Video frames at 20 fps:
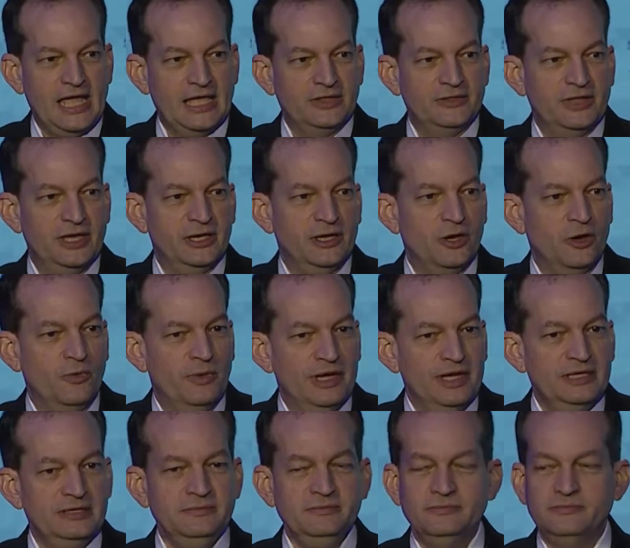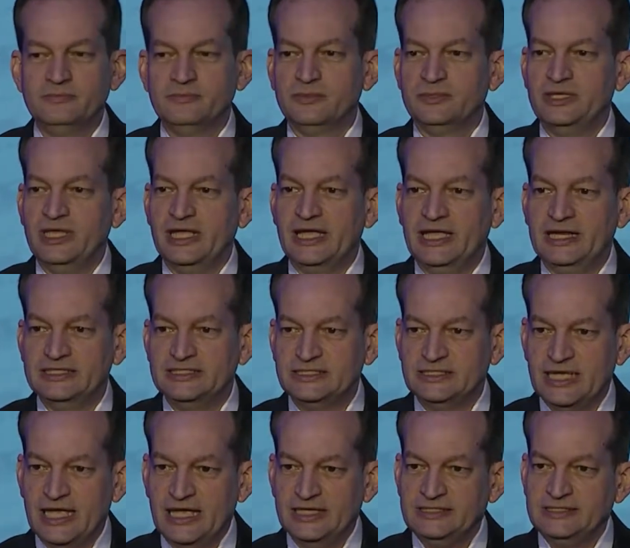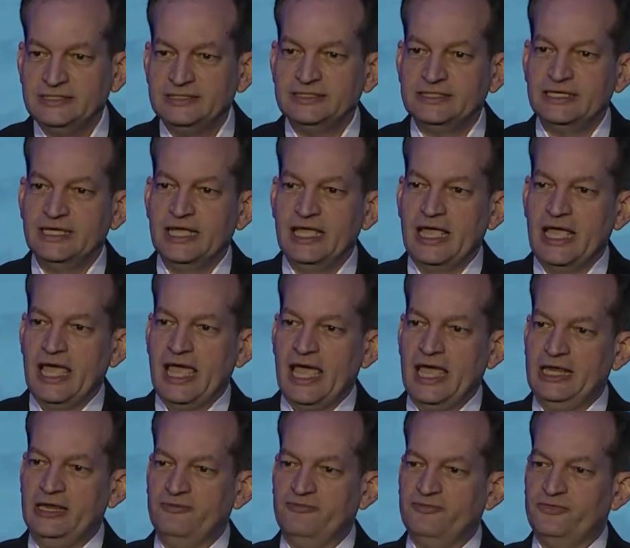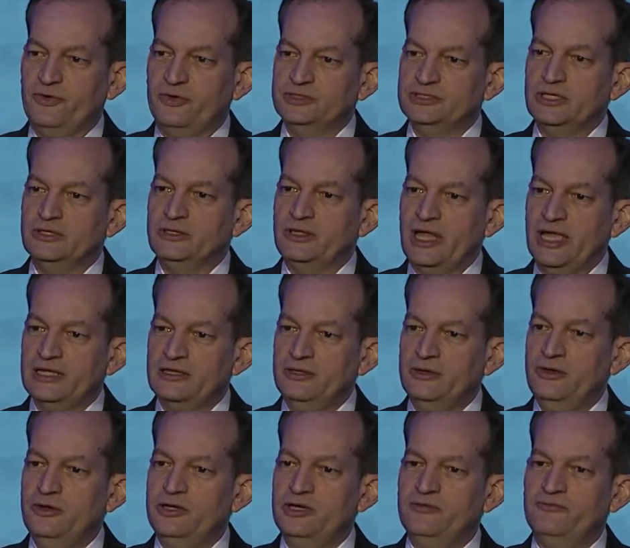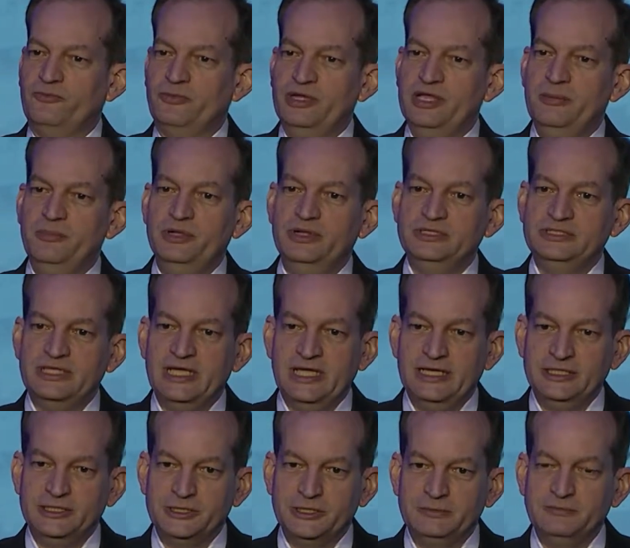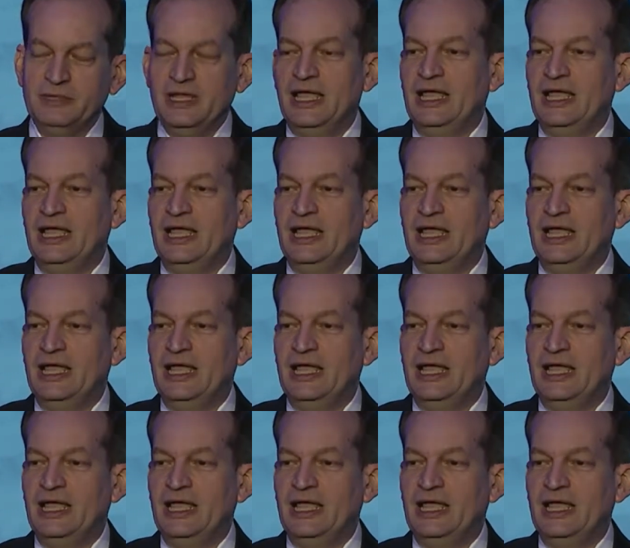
They go in, they get assessed, and if there's a likelihood of rehabilitation,